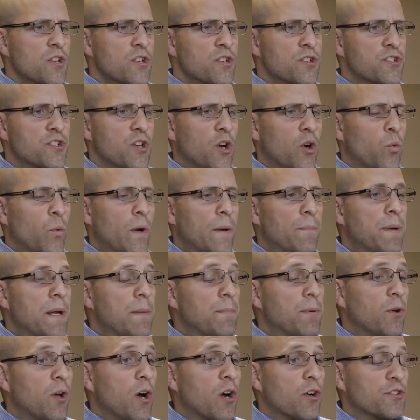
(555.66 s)
So when
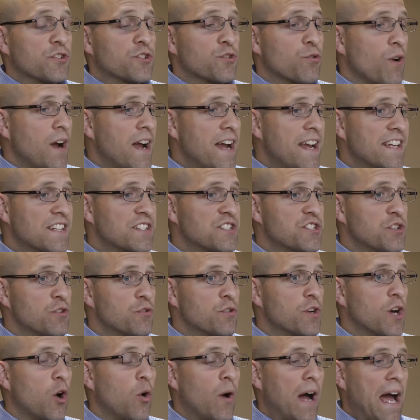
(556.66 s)
people are trying
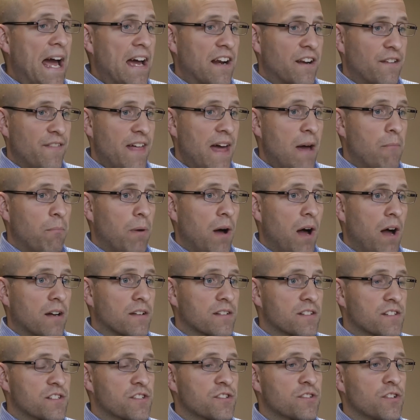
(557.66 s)
to go out of that
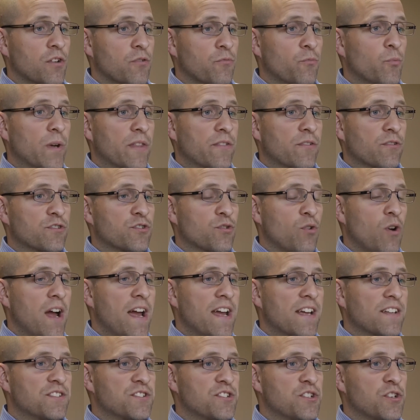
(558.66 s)
box, when they're
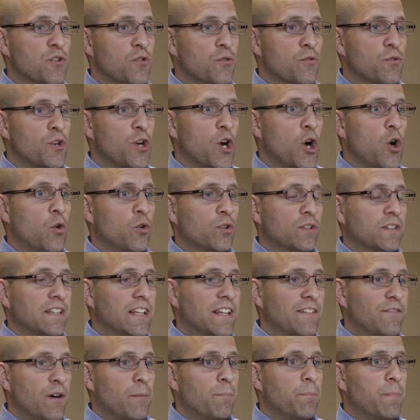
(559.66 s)
trying to go
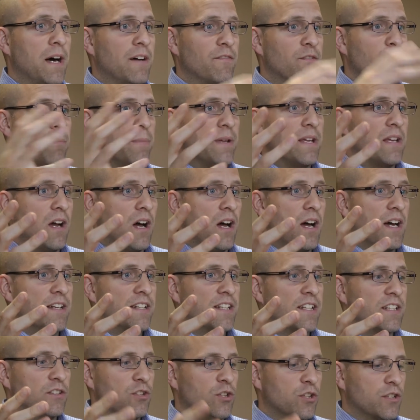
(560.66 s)
live above and
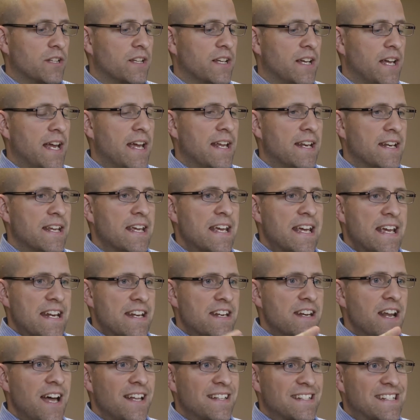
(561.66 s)
beyond and look and
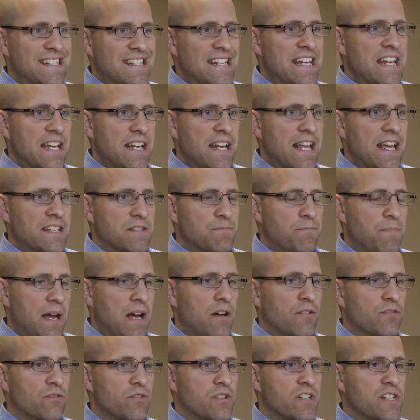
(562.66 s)
not see it as
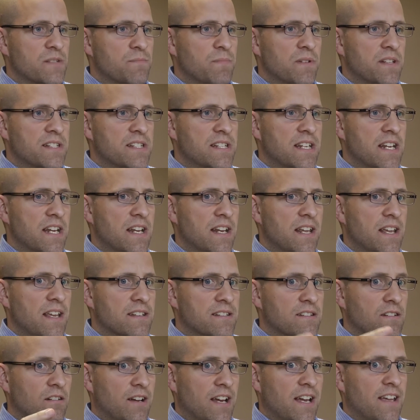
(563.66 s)
boundaries, but see it
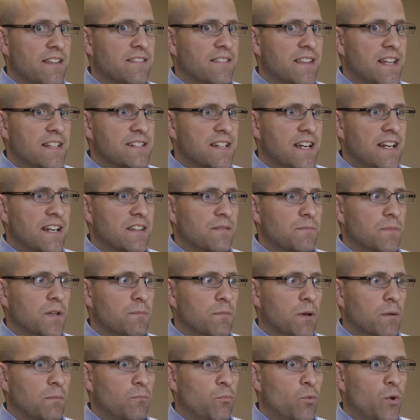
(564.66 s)
as, okay, that's kind of the
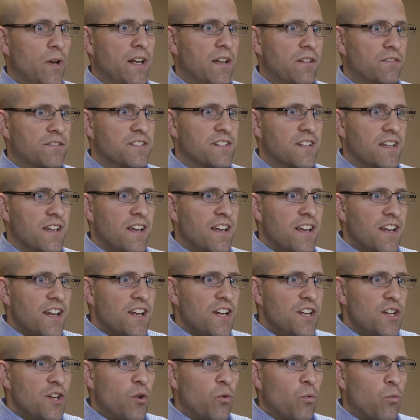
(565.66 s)
minimum. What else,
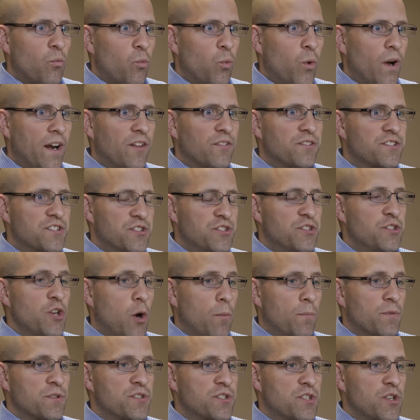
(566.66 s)
what else
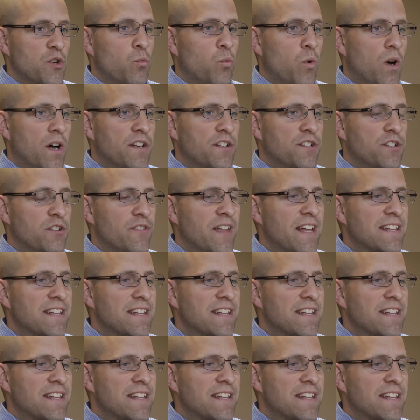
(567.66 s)
almost do you want to do?